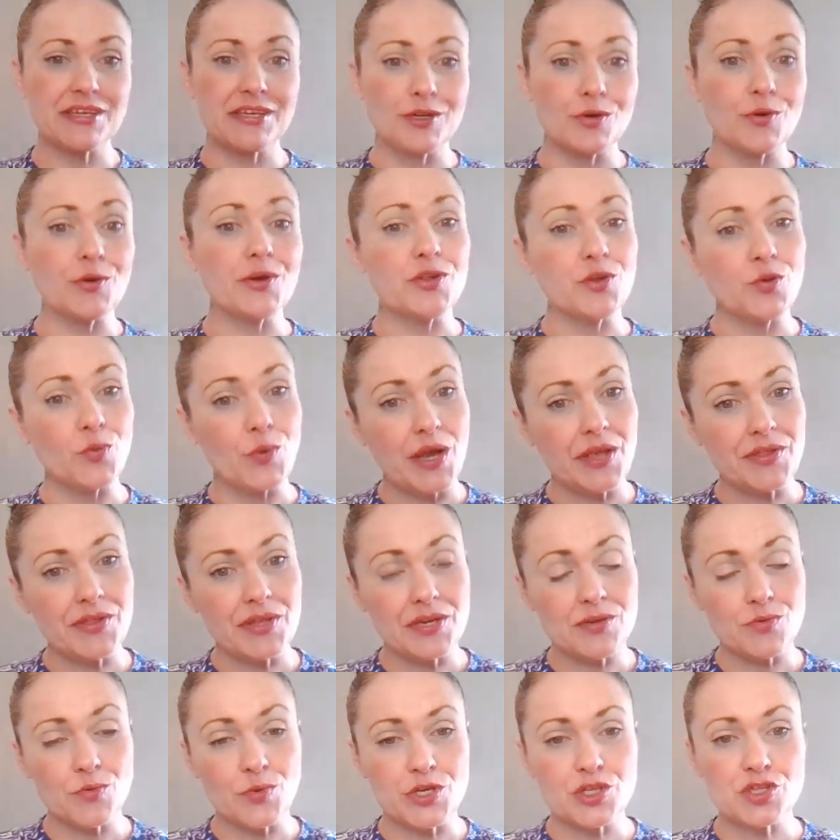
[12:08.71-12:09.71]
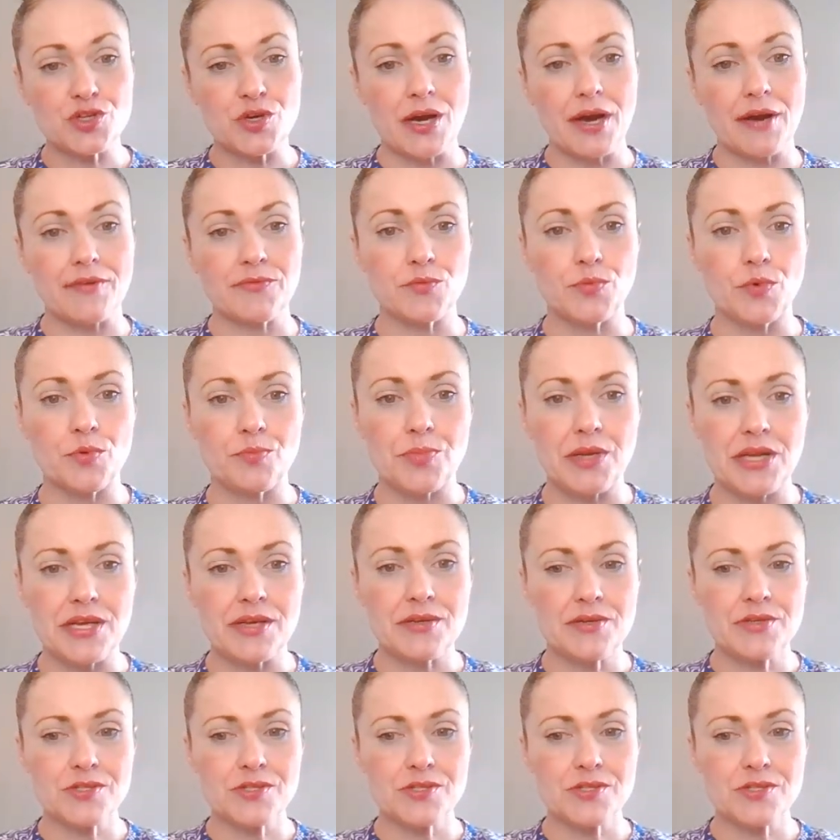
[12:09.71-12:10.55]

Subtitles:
in the way that witchcraft would be.